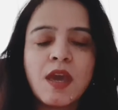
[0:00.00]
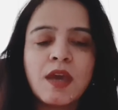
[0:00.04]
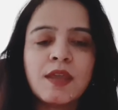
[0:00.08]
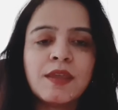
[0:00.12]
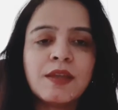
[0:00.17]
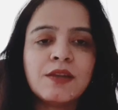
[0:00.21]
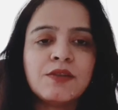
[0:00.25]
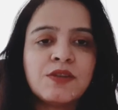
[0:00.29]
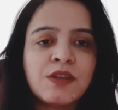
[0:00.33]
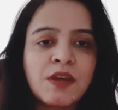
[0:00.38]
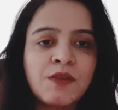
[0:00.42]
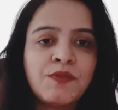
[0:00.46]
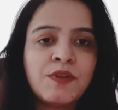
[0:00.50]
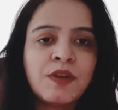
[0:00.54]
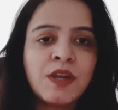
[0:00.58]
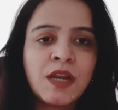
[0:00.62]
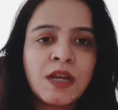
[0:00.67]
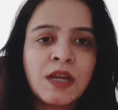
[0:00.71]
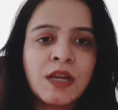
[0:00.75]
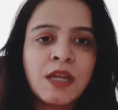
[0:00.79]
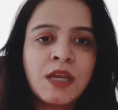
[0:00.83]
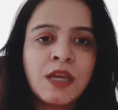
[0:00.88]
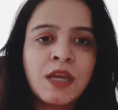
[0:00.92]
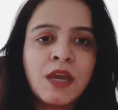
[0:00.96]
Then
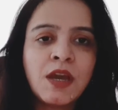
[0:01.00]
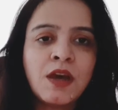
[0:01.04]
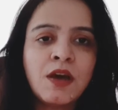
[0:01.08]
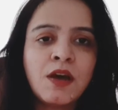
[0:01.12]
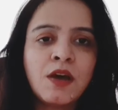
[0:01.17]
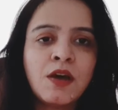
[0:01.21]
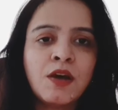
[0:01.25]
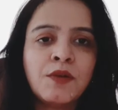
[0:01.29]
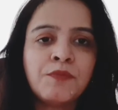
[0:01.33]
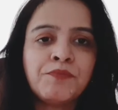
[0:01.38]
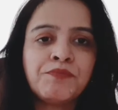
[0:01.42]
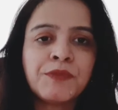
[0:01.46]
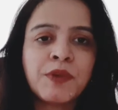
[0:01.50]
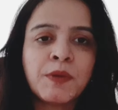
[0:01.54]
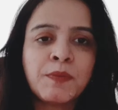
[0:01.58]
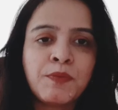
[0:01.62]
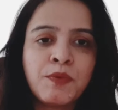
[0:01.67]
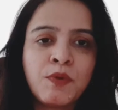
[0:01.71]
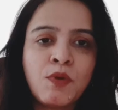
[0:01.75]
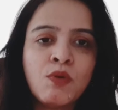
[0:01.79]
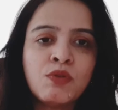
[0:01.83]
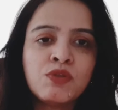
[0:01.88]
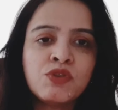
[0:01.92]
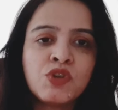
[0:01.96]
definitely
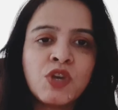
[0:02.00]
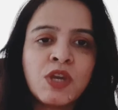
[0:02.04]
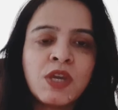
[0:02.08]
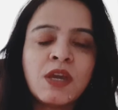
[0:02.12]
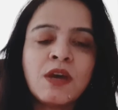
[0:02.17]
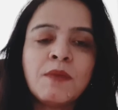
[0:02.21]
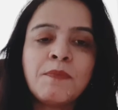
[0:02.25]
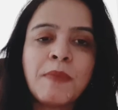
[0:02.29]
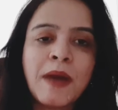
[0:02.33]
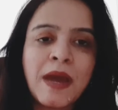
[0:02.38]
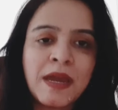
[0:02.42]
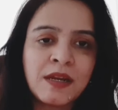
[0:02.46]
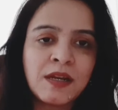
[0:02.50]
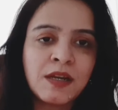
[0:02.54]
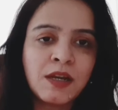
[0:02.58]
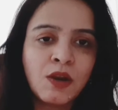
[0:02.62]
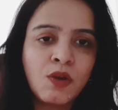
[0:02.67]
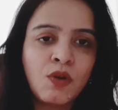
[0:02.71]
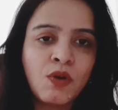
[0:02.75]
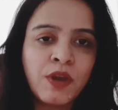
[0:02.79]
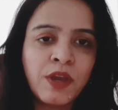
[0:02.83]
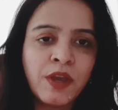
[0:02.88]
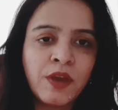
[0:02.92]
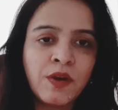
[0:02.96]
approaching a patent
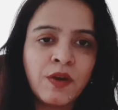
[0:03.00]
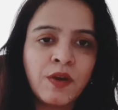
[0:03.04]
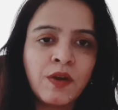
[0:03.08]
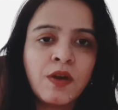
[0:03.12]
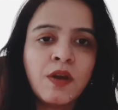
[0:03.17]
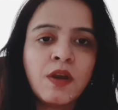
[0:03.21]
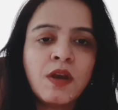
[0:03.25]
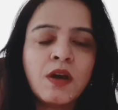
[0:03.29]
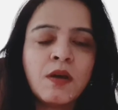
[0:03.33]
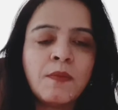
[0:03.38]
lawyer,